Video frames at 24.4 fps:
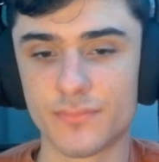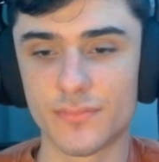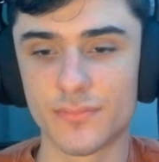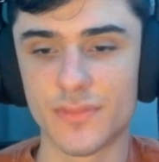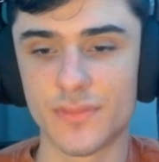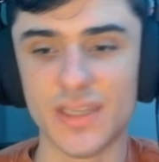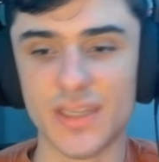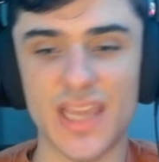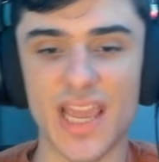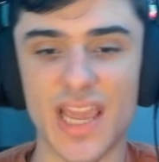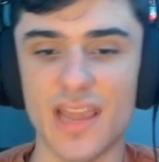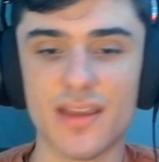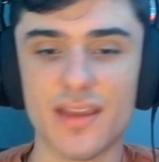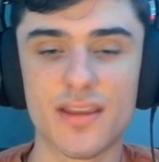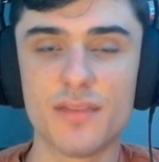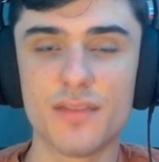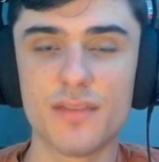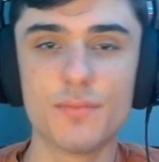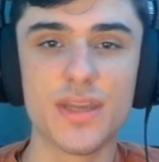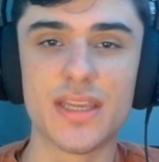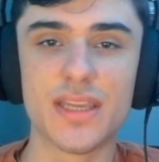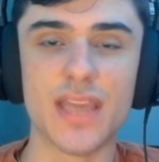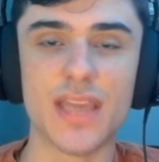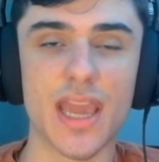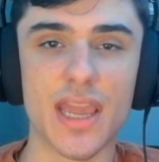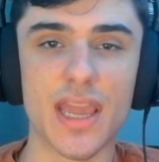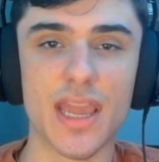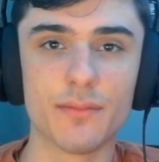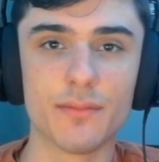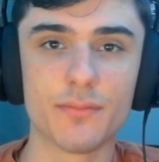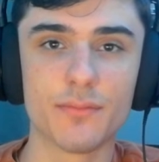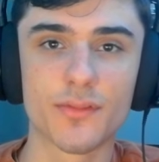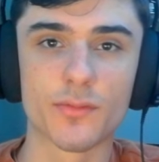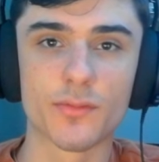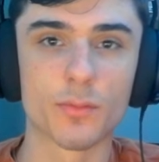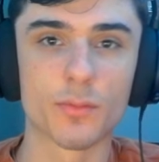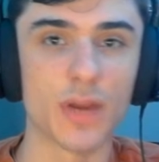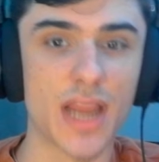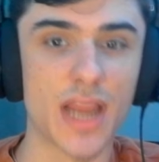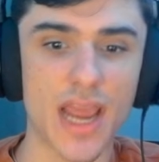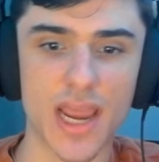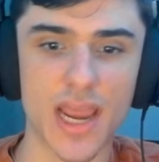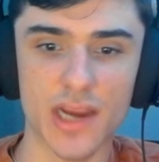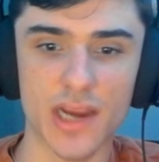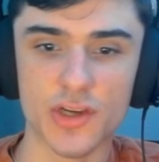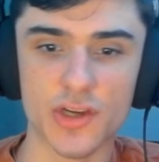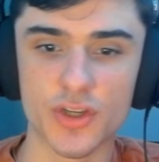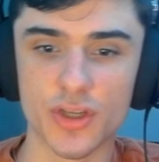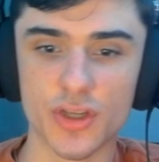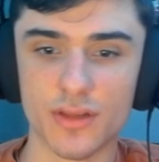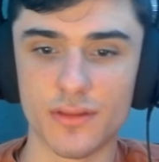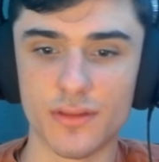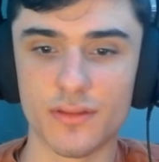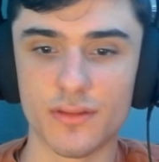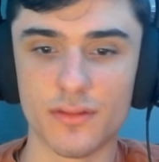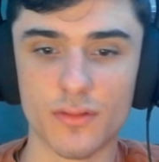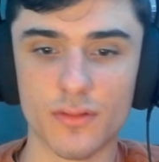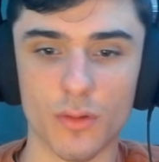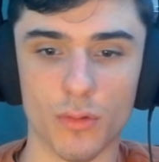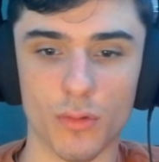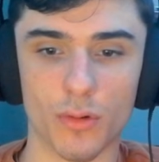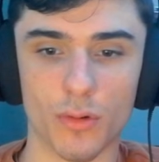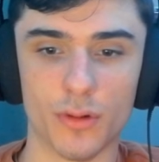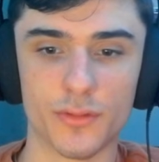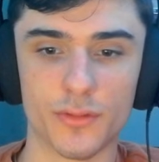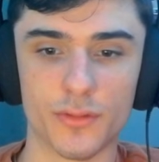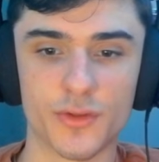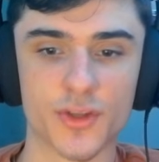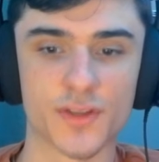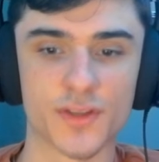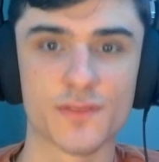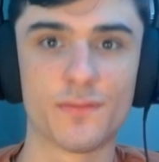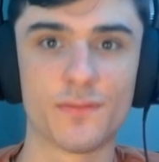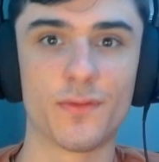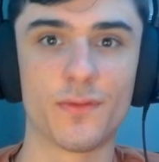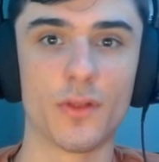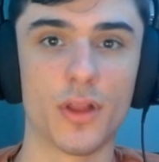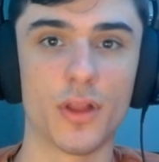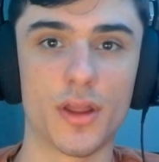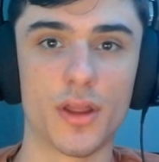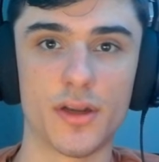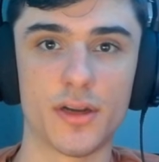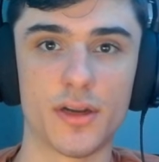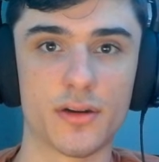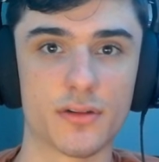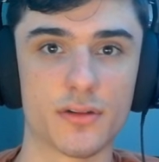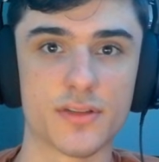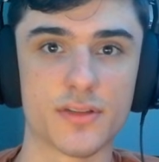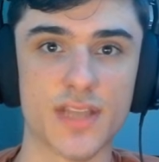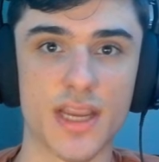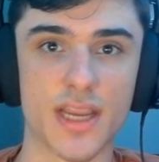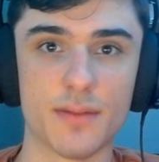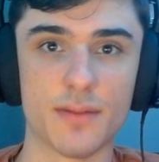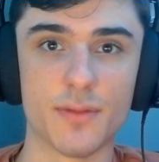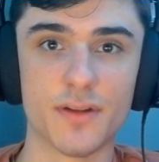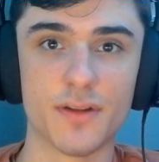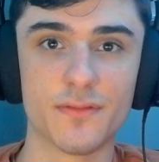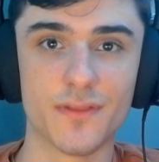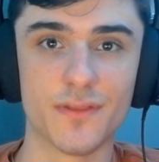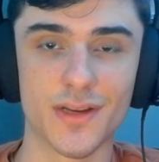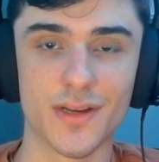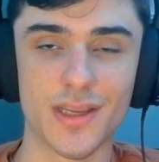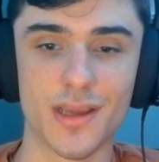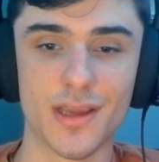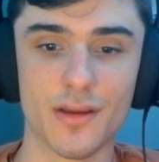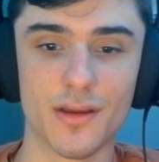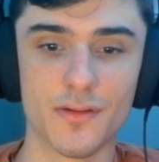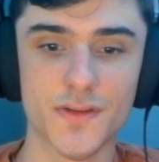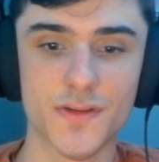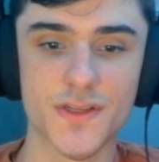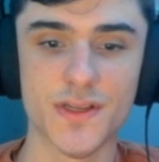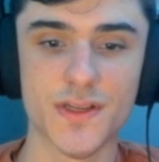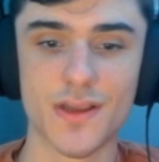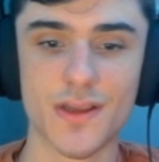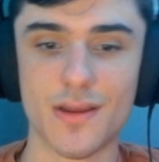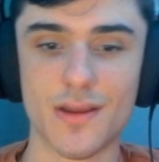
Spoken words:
It can be games, reaction, or just full-on entertainment videos.